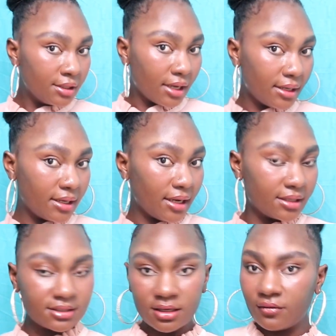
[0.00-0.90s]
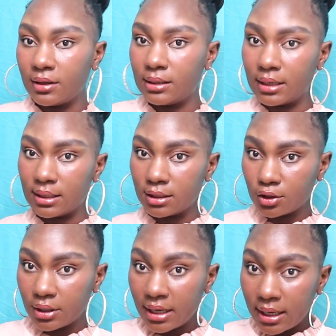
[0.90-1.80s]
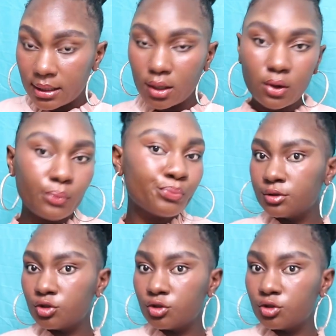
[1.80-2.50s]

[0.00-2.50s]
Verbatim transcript: Now you got yourself like a little halo.